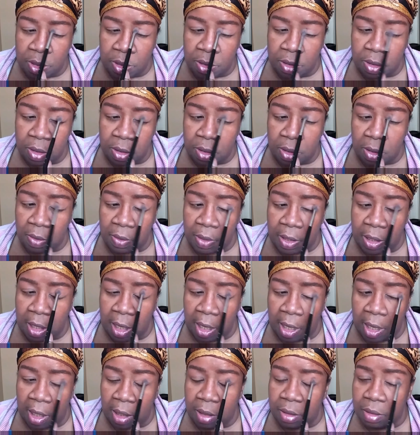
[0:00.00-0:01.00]
you know, and
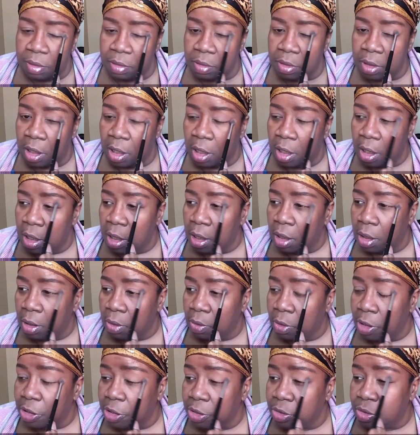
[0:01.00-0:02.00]
had
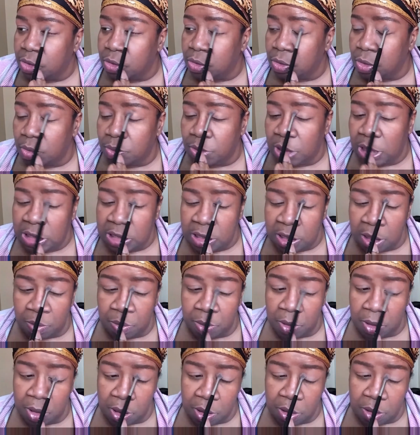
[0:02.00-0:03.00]
one or two of my
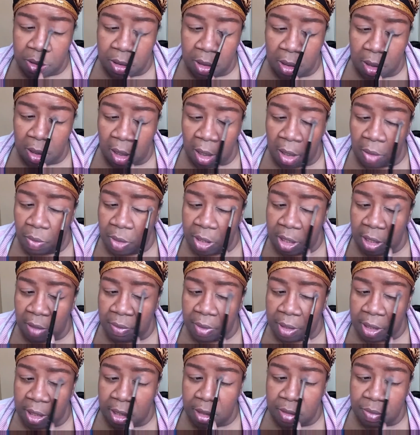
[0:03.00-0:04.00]
siblings, whatever
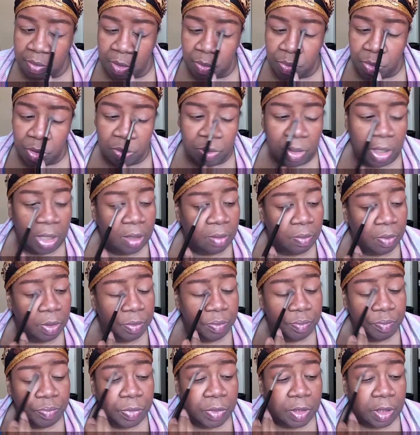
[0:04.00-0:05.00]
the case may be. Anyway,
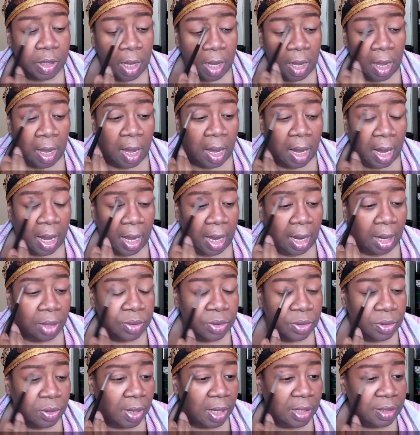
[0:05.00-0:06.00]
I
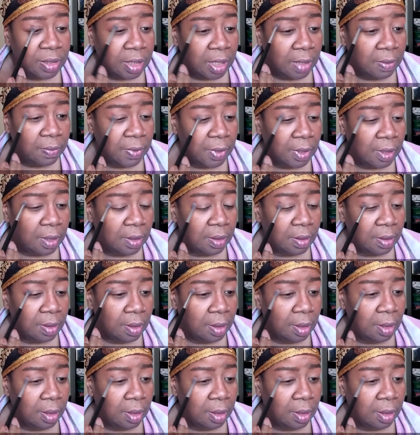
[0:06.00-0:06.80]
asked her, I said, well,